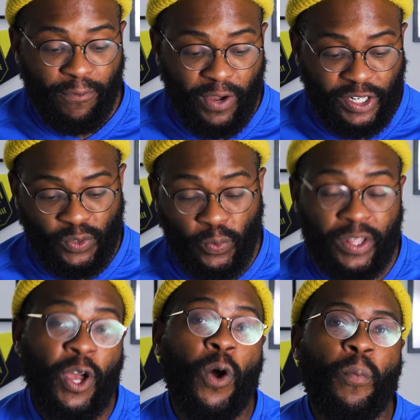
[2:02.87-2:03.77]
they function with
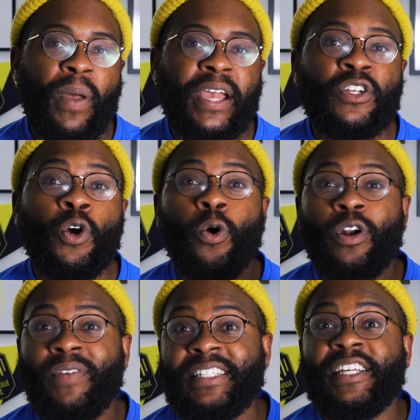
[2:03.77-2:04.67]
the home base or
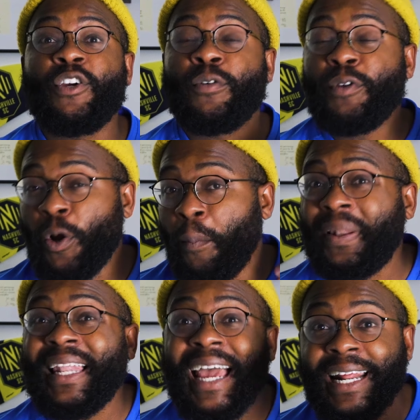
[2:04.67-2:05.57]
device that you're you know
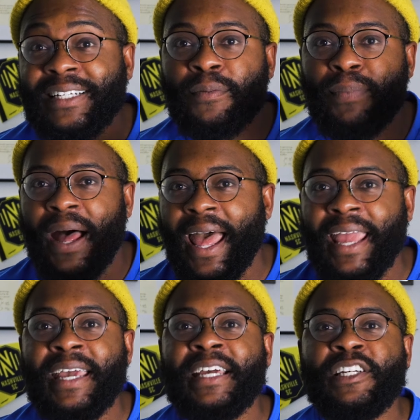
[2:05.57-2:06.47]
planning to buy